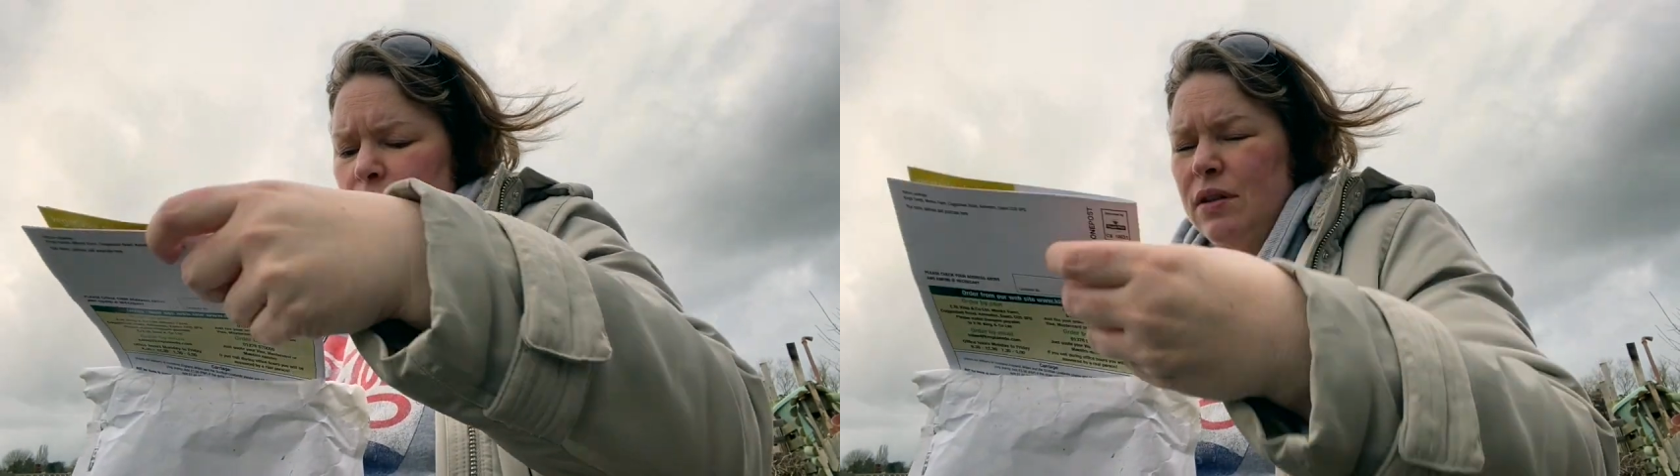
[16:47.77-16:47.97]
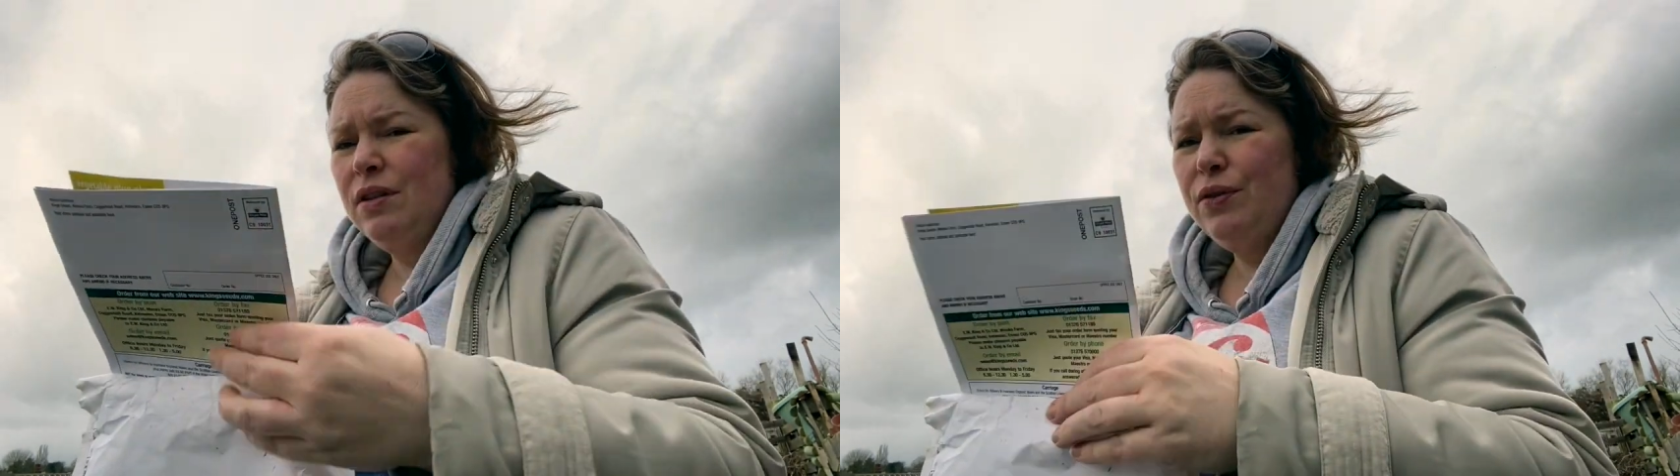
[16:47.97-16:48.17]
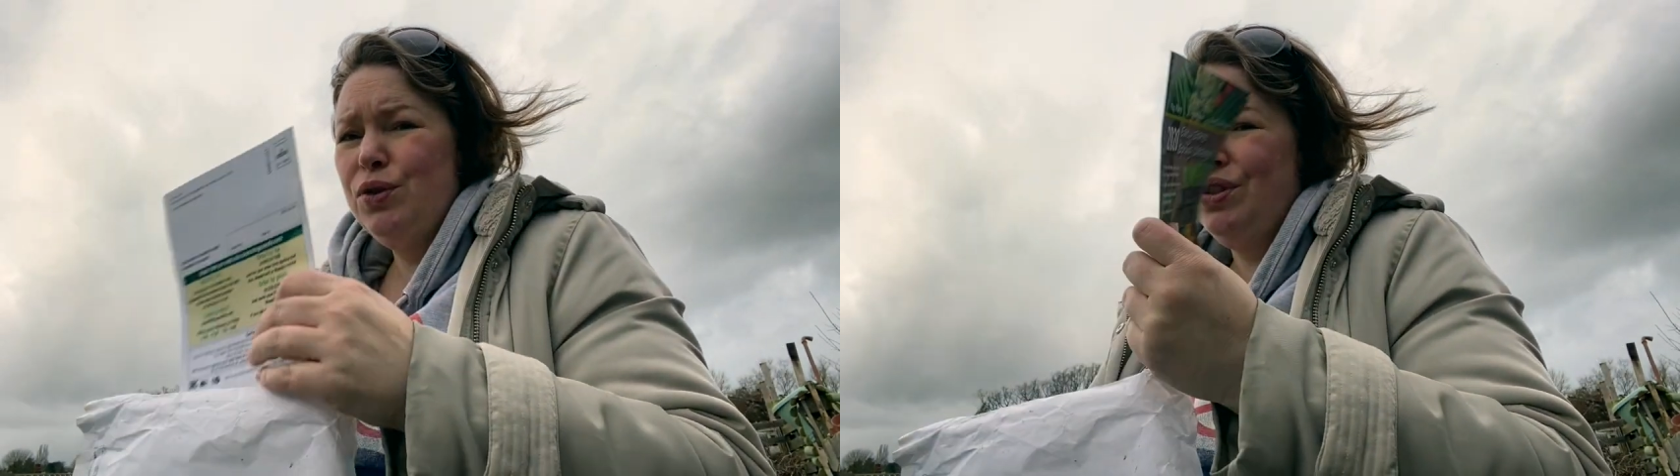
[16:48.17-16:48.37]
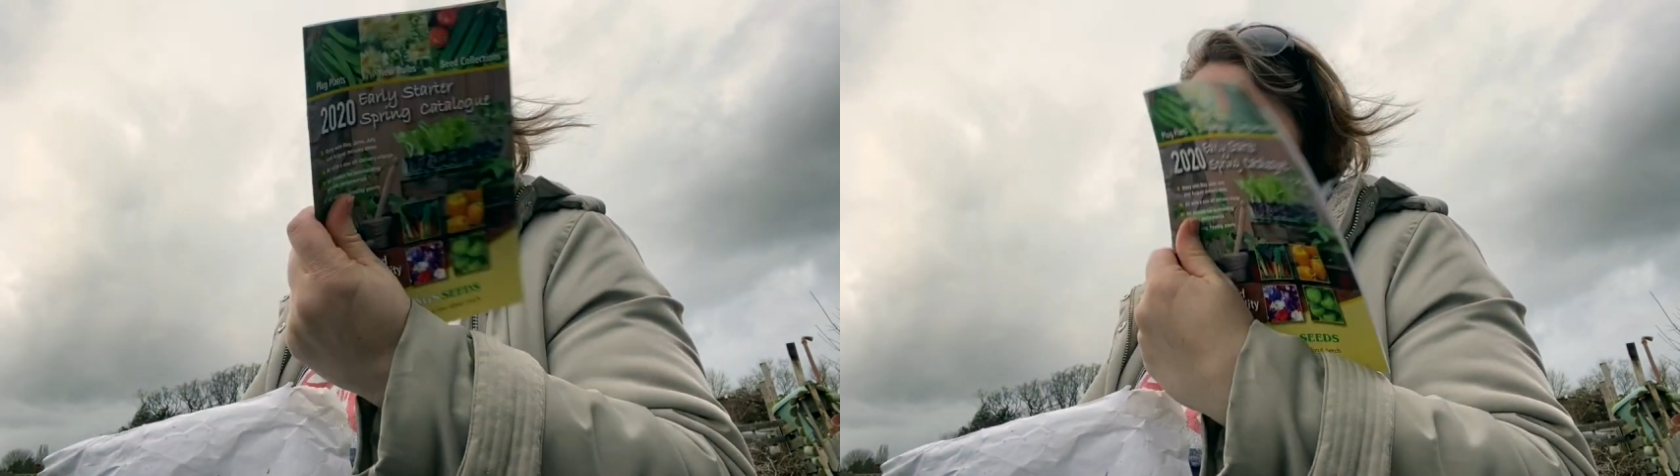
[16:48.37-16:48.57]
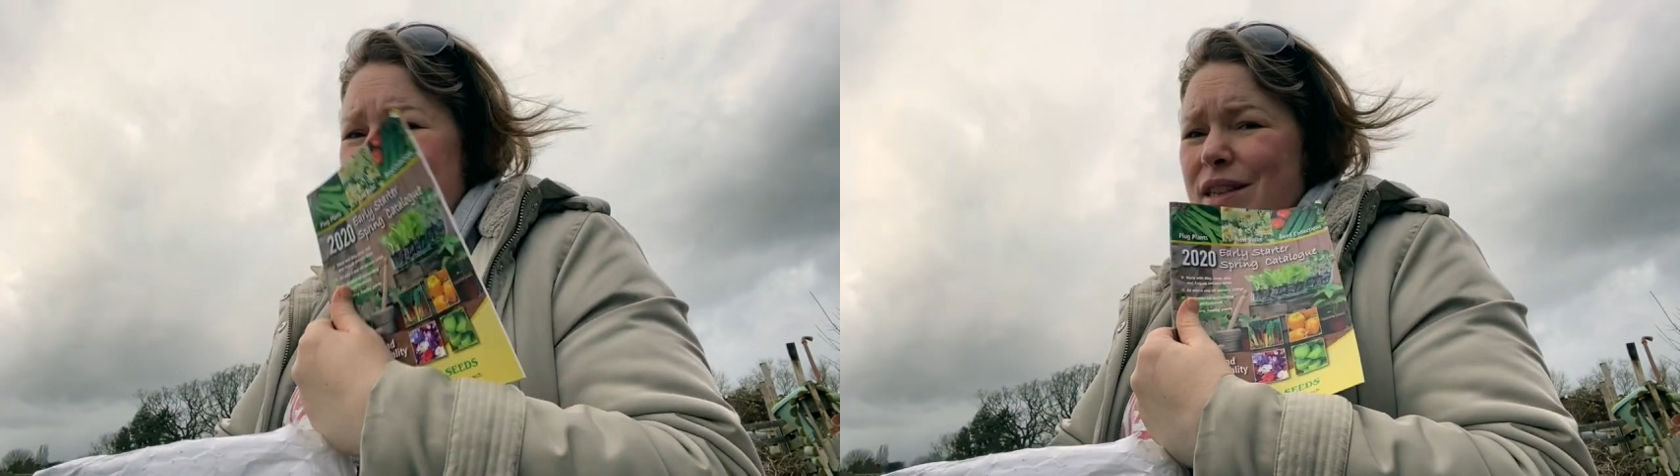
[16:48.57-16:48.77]

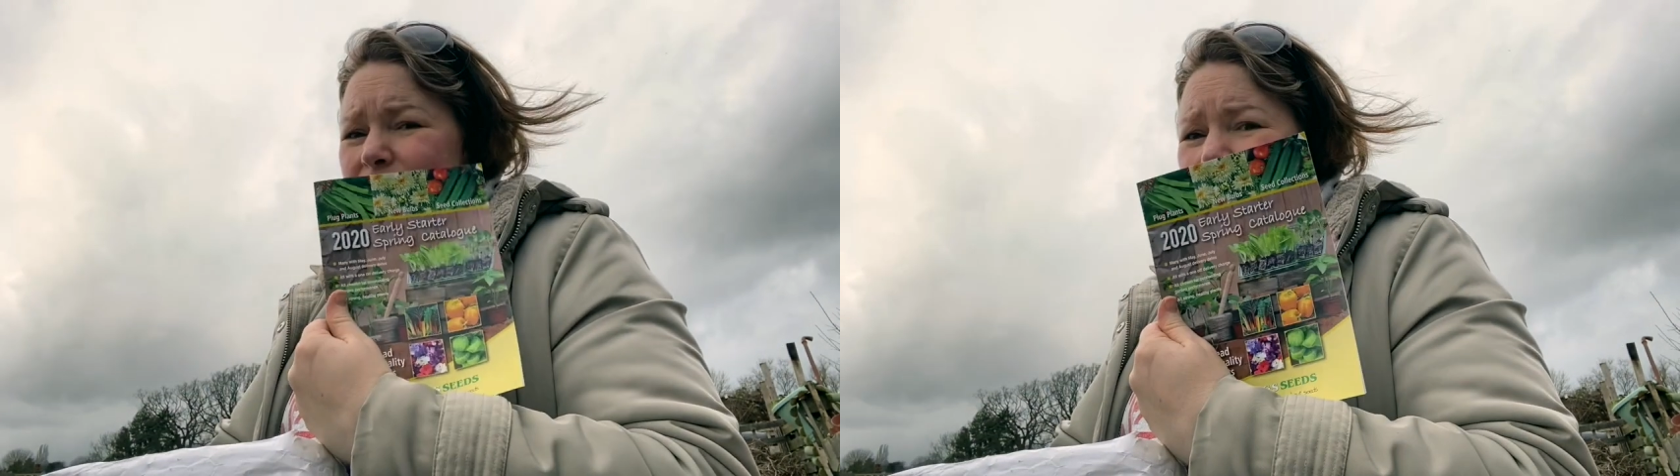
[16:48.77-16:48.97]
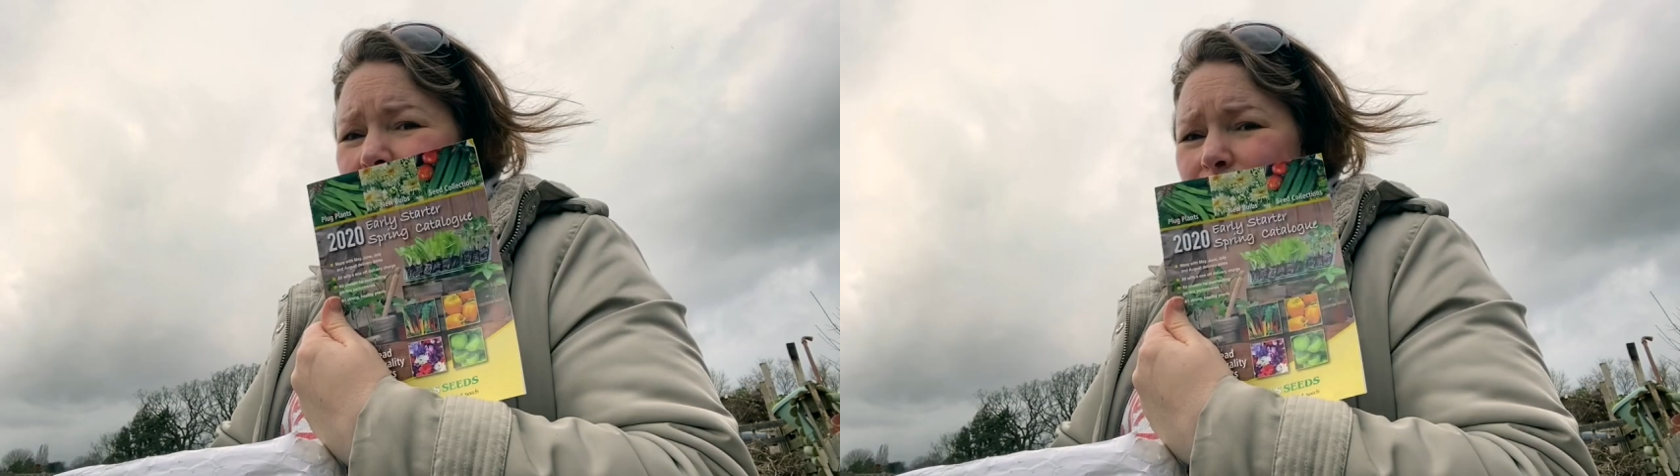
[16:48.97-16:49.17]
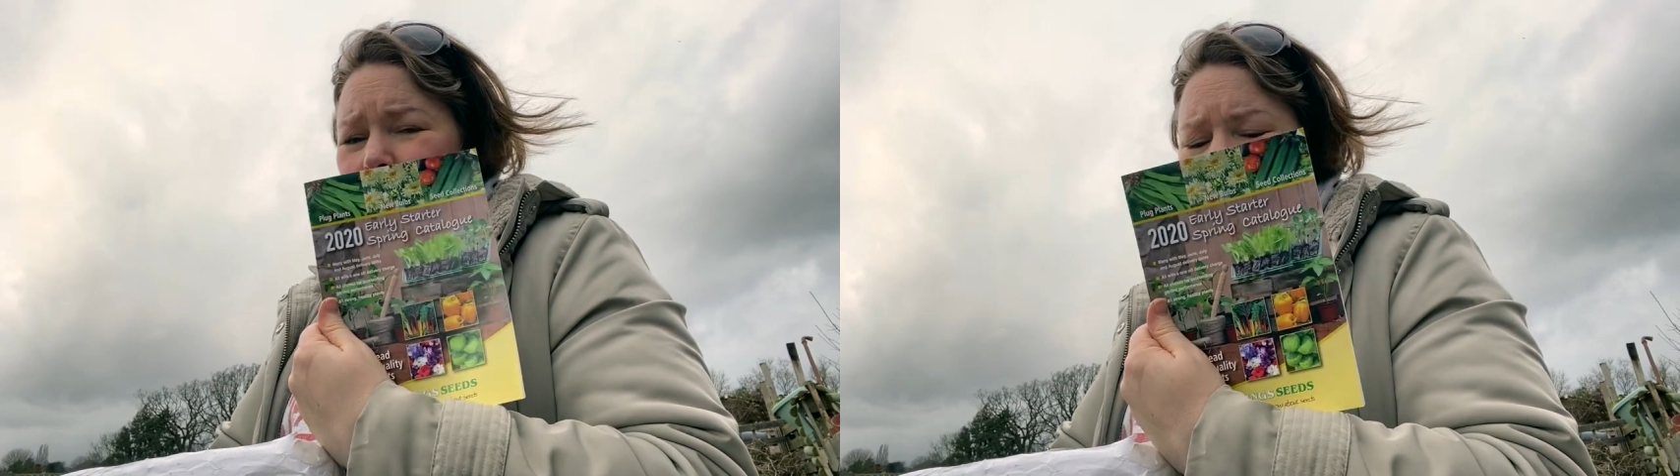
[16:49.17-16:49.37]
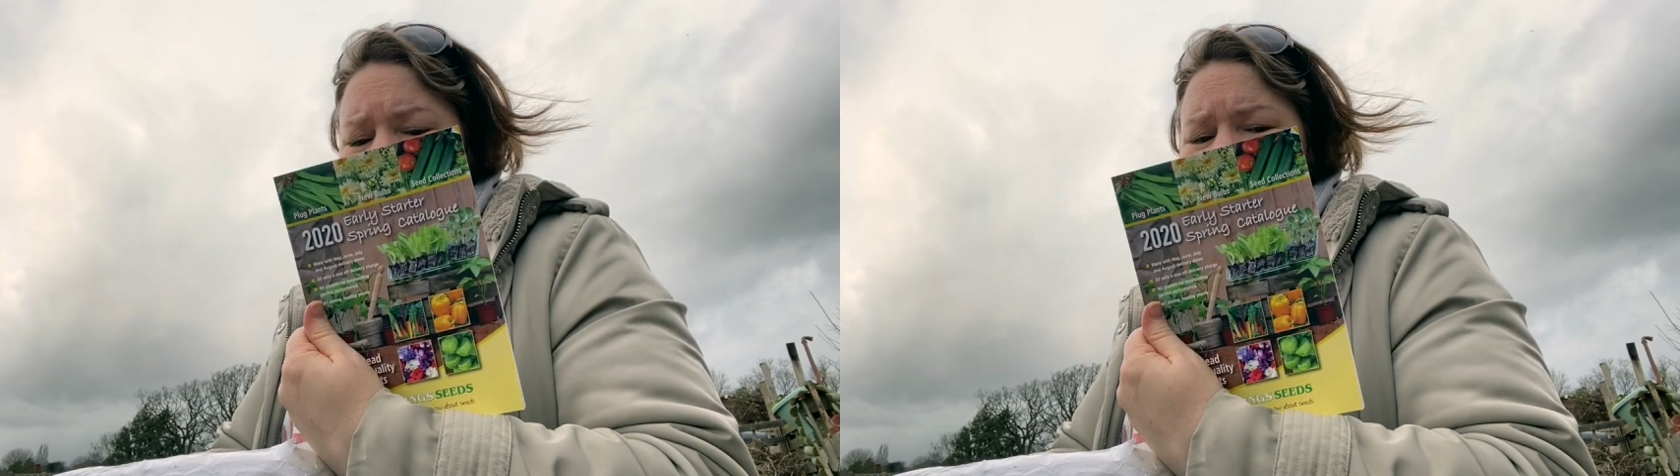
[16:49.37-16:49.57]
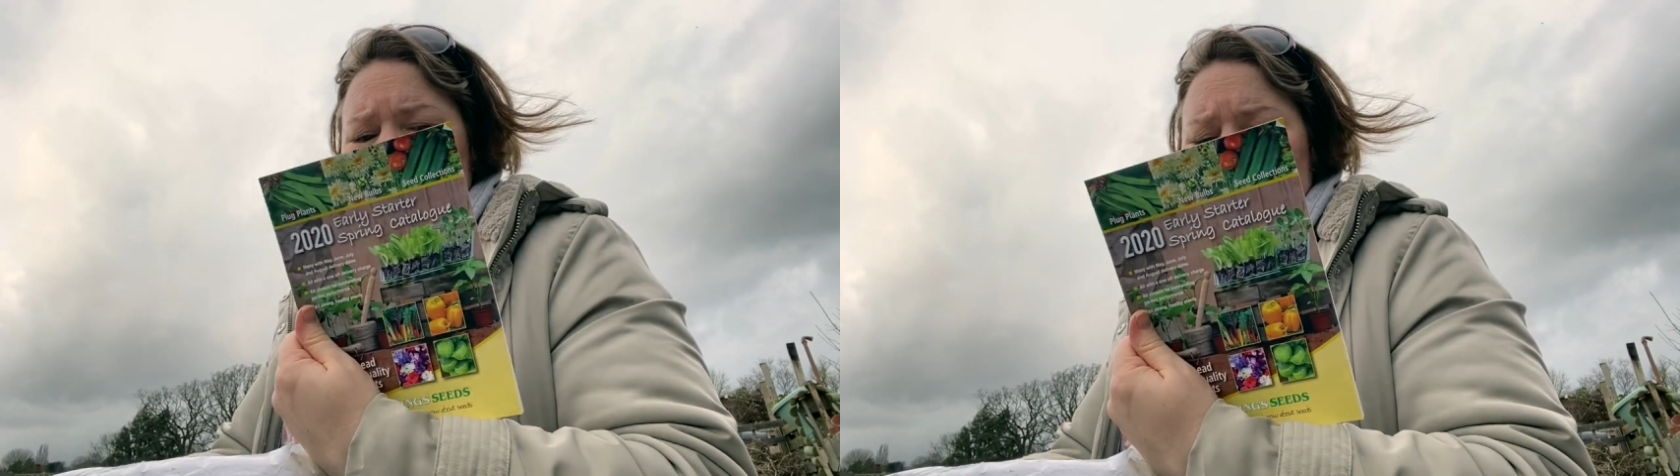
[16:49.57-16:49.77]
Unfortunately, these are the
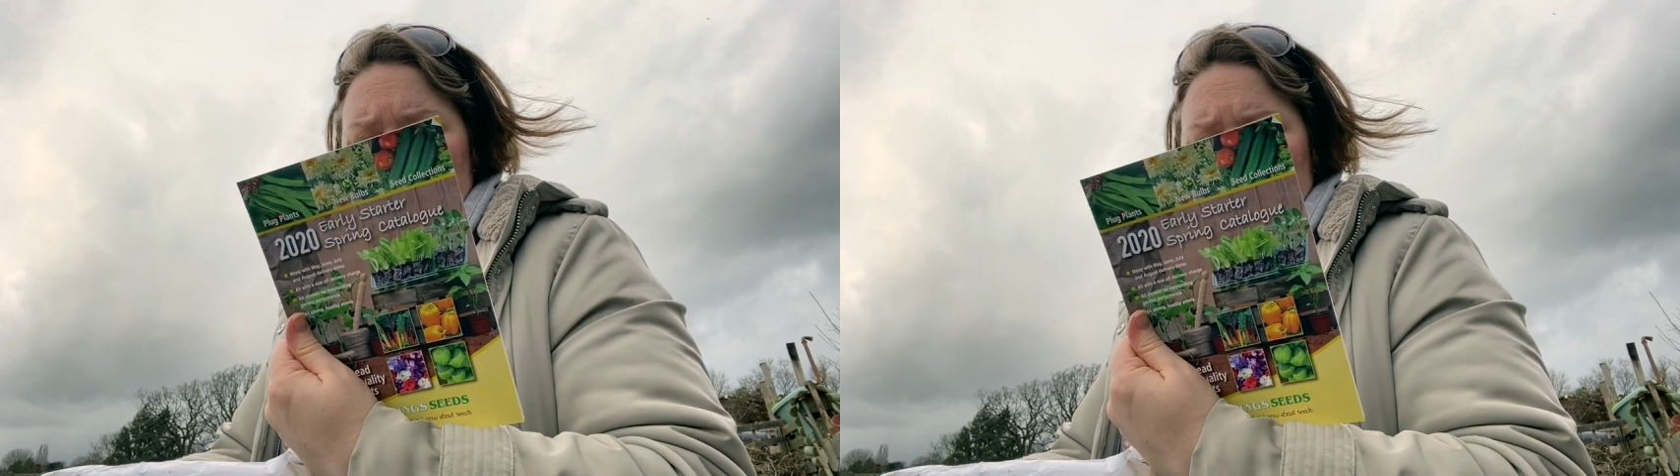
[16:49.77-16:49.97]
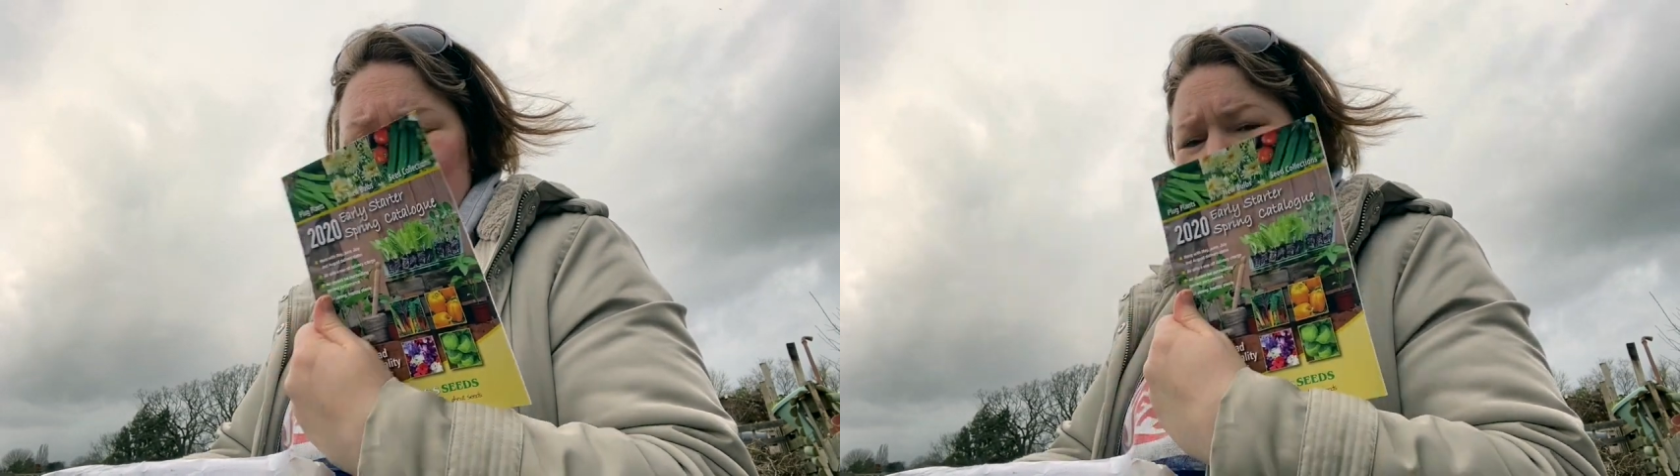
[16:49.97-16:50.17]
catalogues that you get